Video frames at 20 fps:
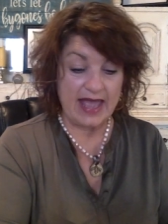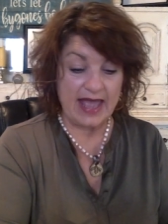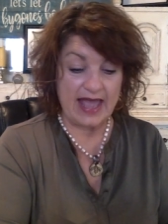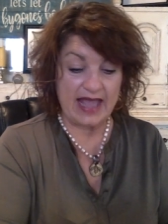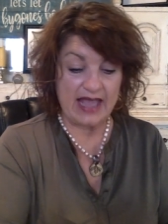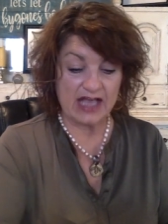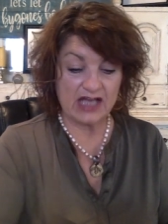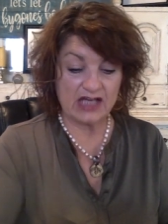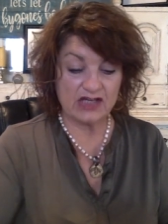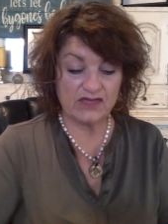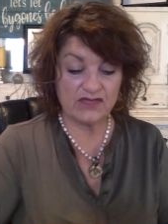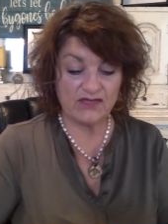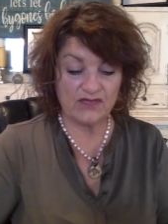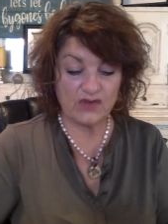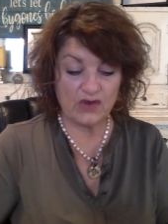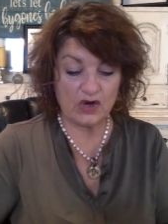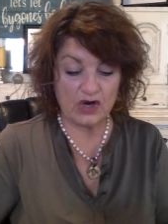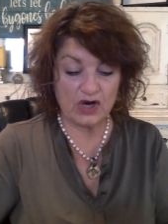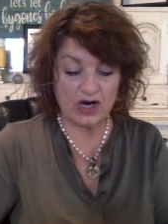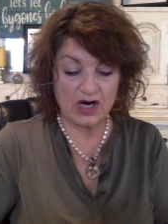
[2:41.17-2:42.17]
And
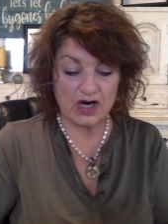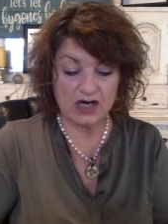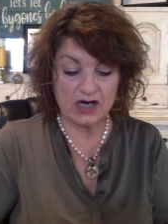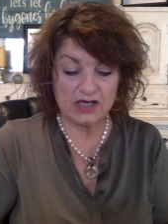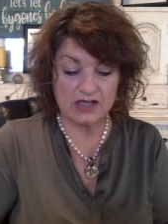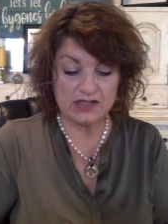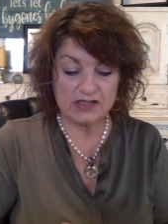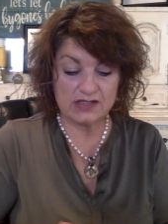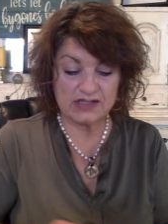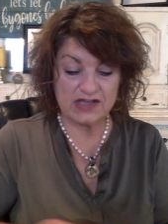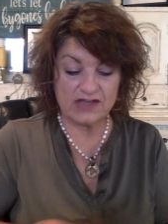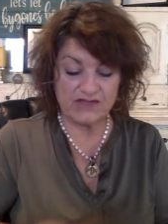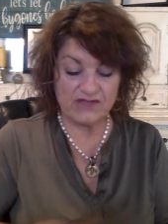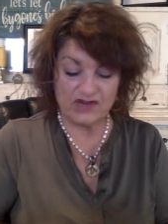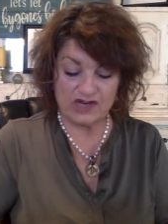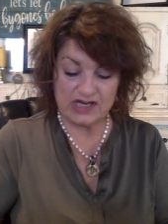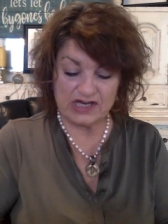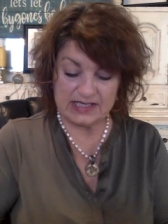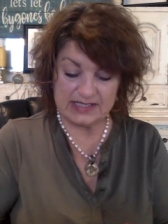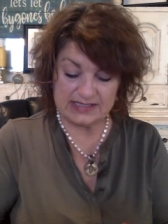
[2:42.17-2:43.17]
for
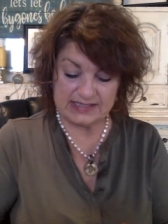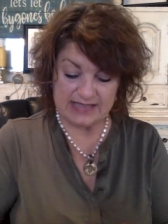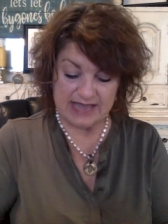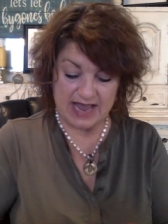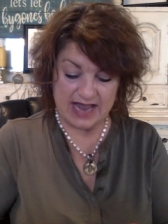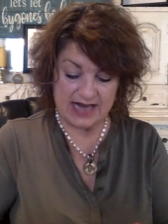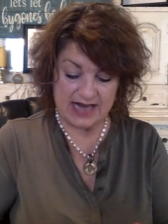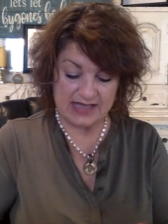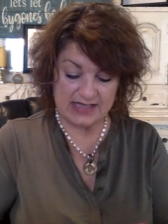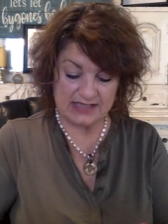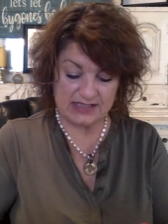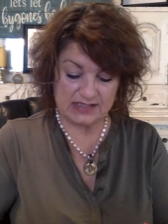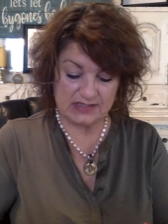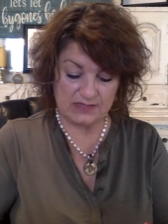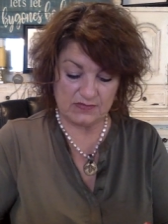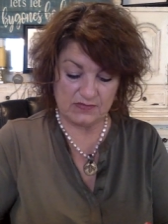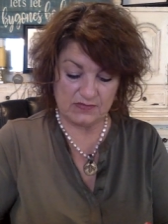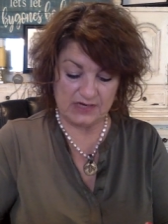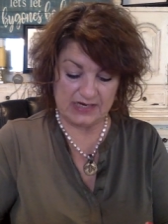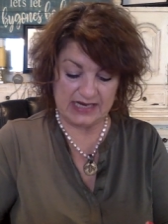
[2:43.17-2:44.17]
Suffering and Silence,
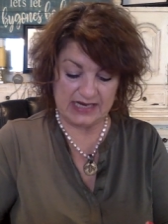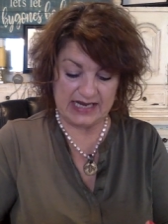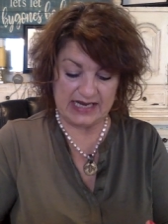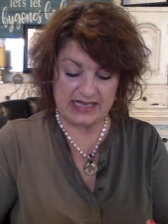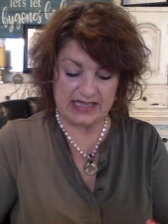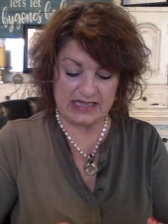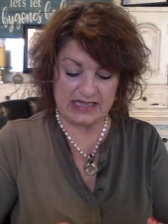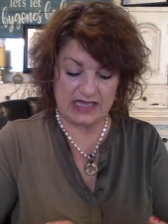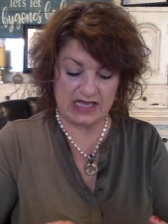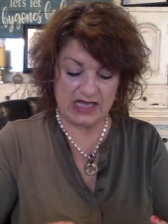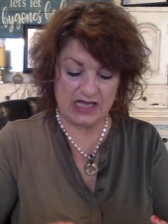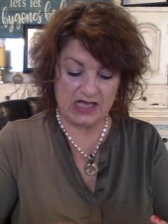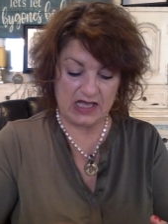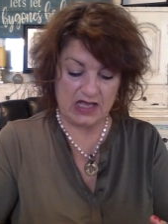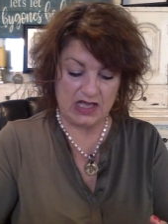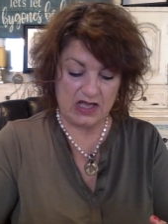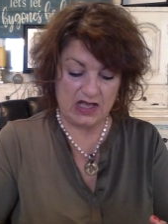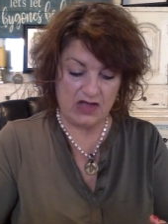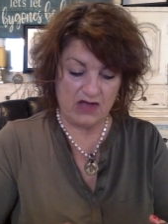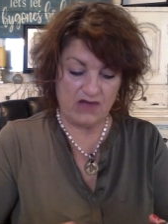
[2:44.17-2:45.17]
we're getting the
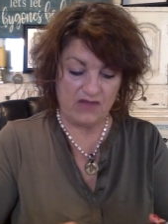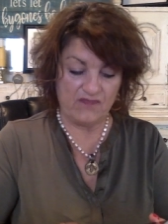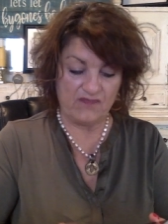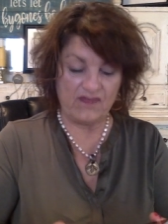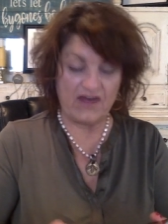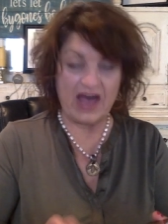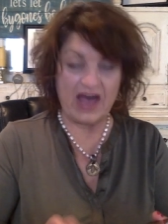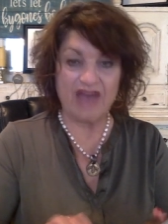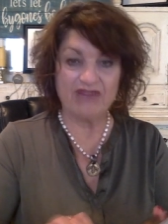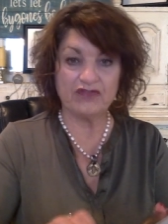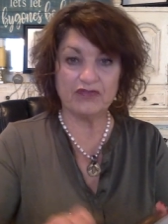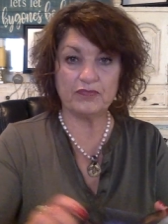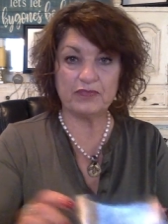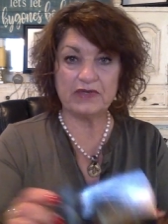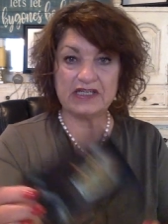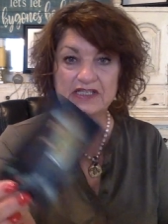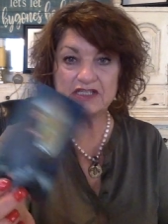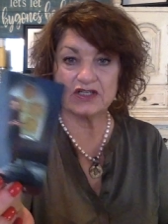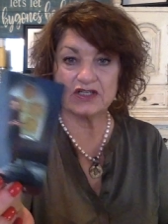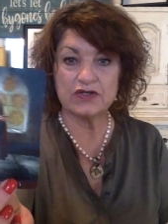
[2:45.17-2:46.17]
Five of
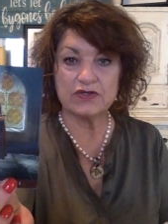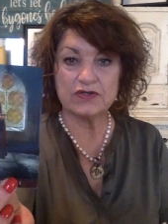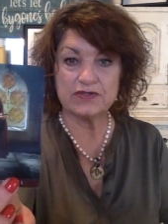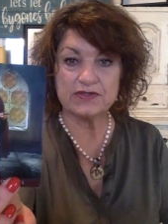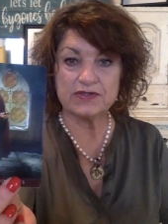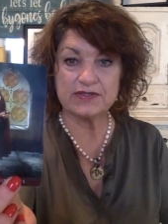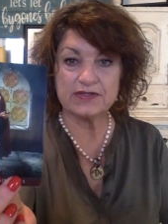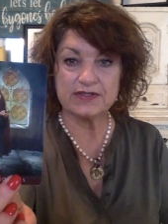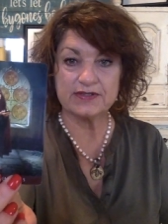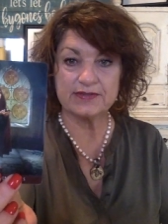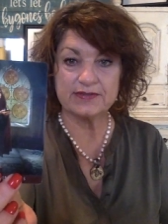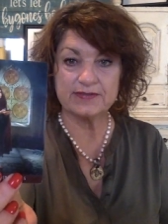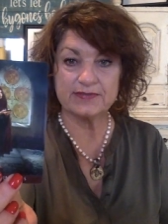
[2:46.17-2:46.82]
Pentacles.